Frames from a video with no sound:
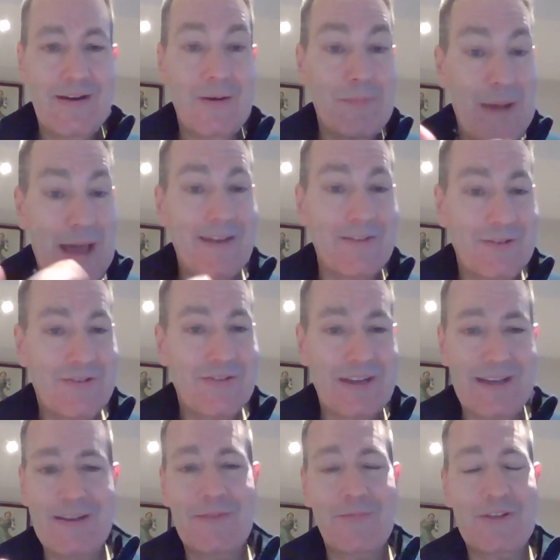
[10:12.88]
balance
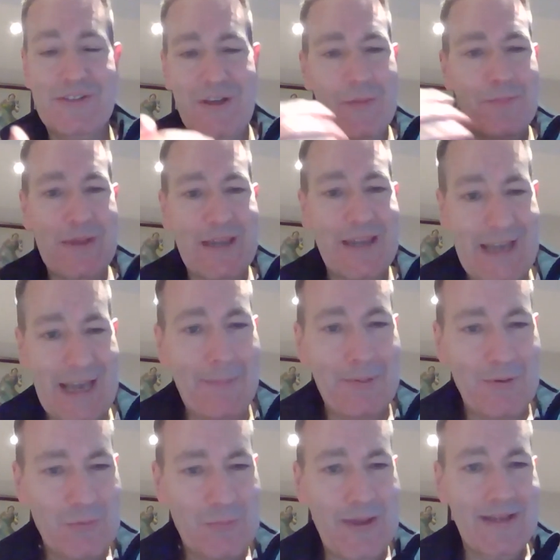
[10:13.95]
sheet, which is our big
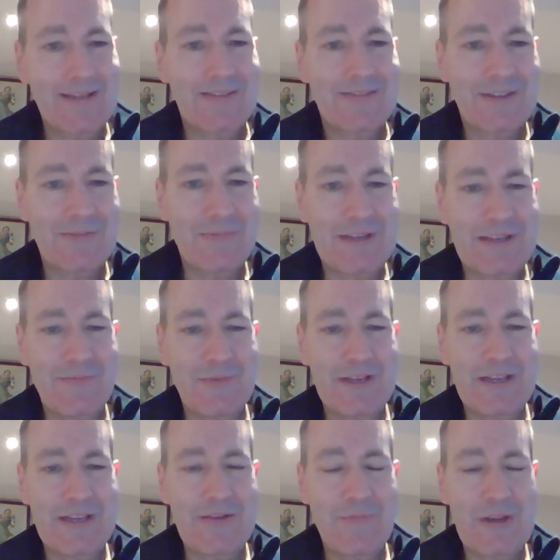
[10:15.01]
capital base that we
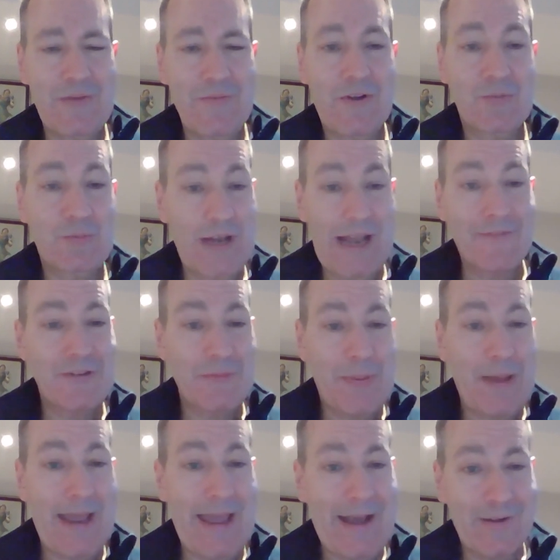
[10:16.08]
because we'll have to
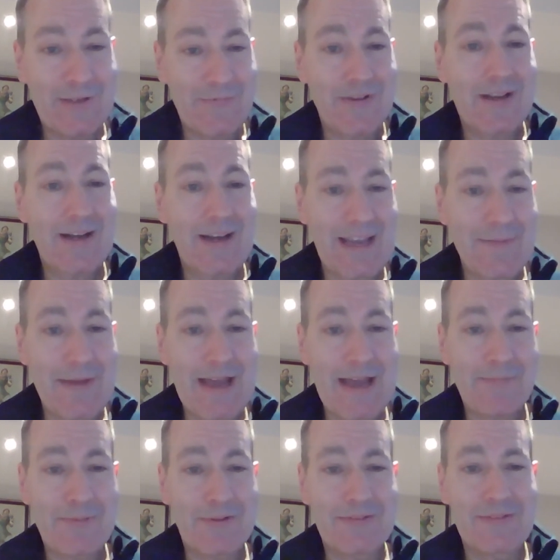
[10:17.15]
pay out if a claim
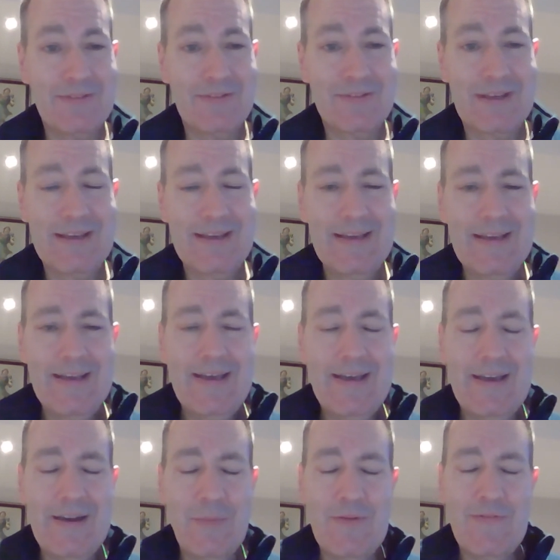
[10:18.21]
happens,
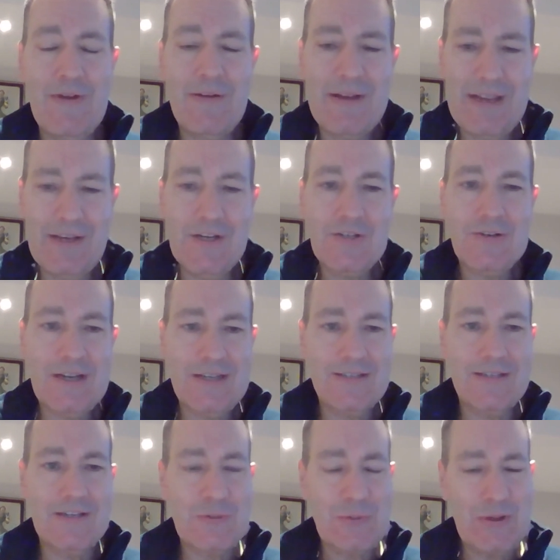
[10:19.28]
we're very
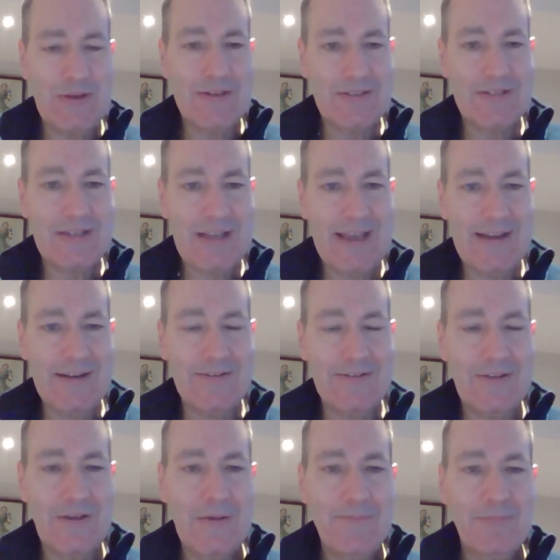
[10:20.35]
interested to
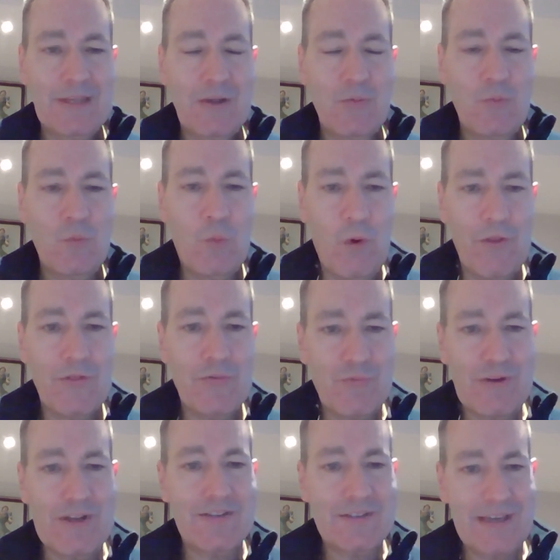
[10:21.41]
understand what the
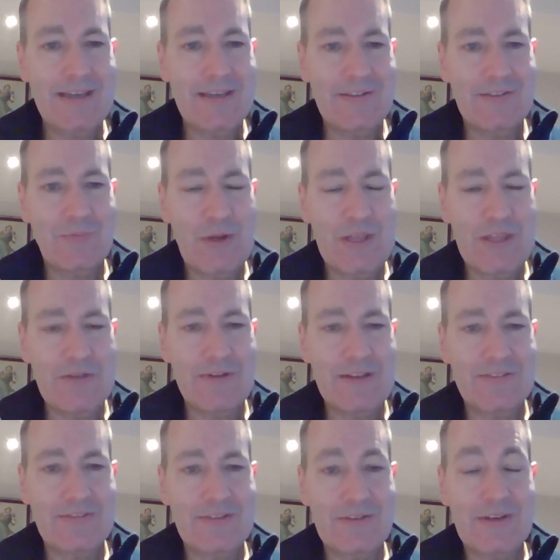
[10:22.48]
risk is, whether it's